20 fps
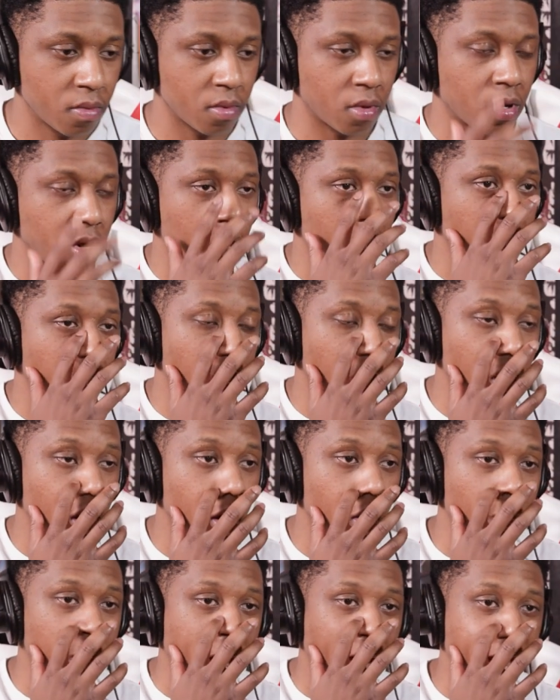
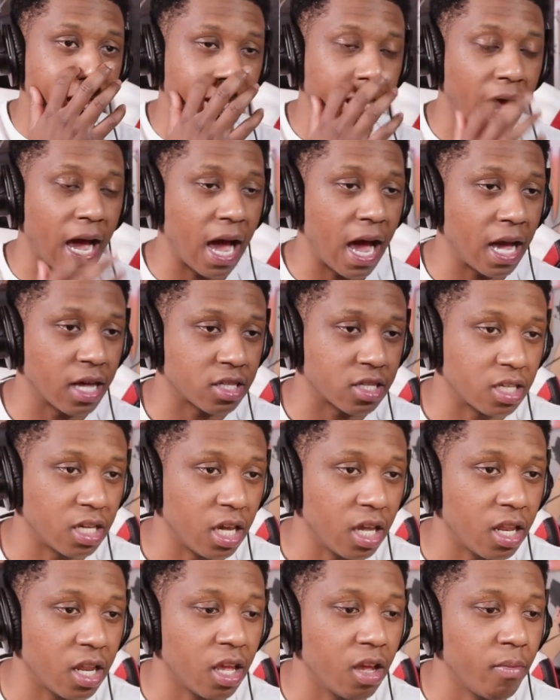Oh my gosh,
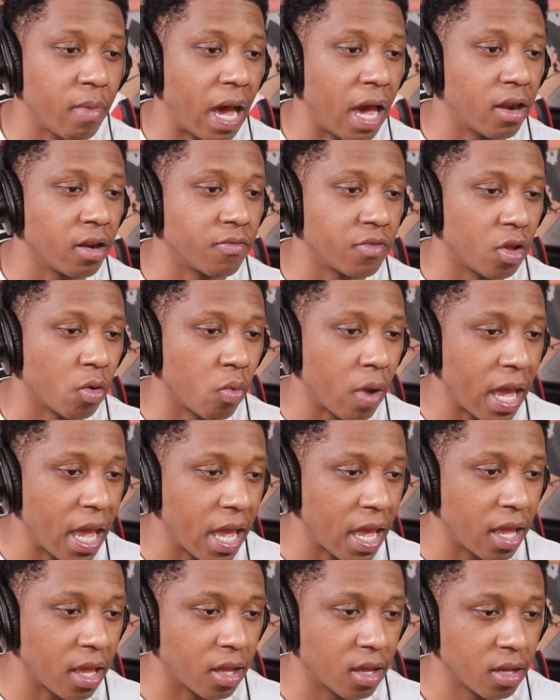get him out of the
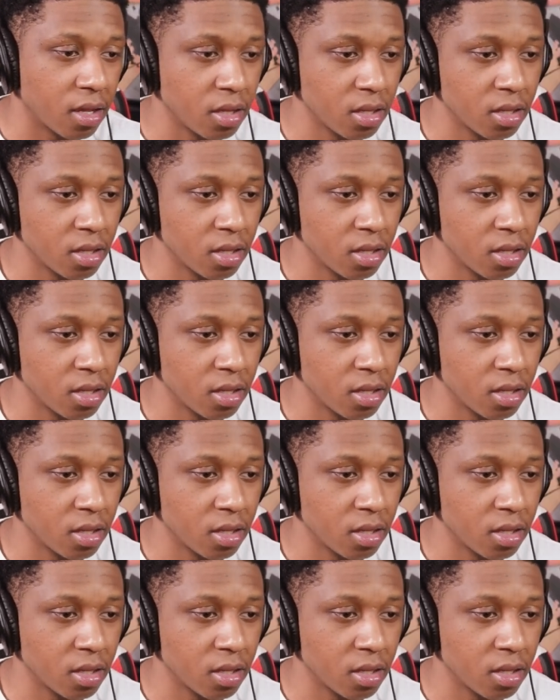way.